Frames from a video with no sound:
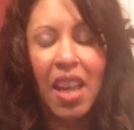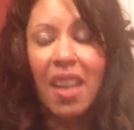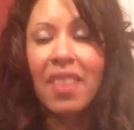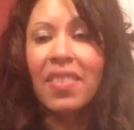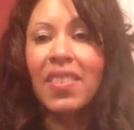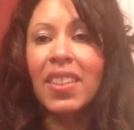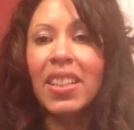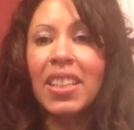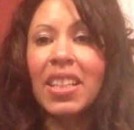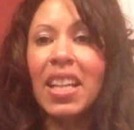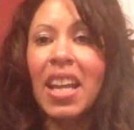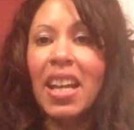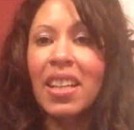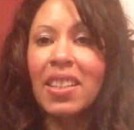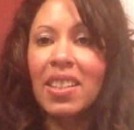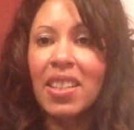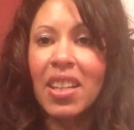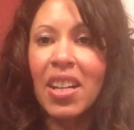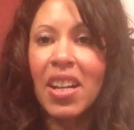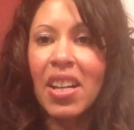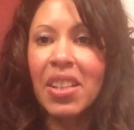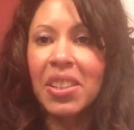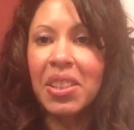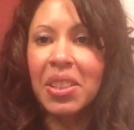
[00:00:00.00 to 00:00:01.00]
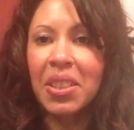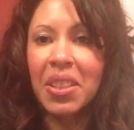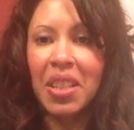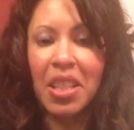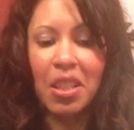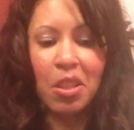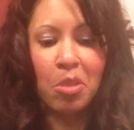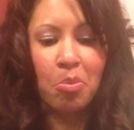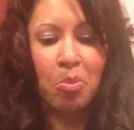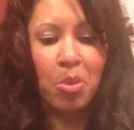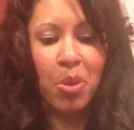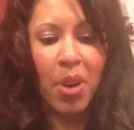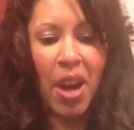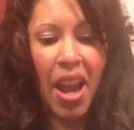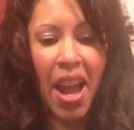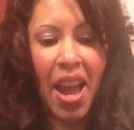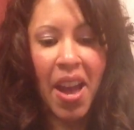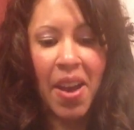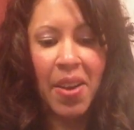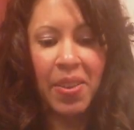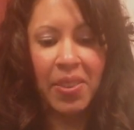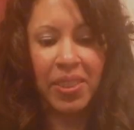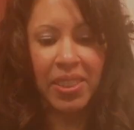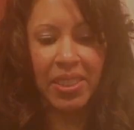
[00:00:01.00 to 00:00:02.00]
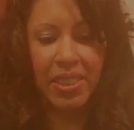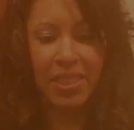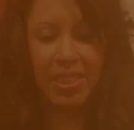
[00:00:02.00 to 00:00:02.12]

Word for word: The next color is brown,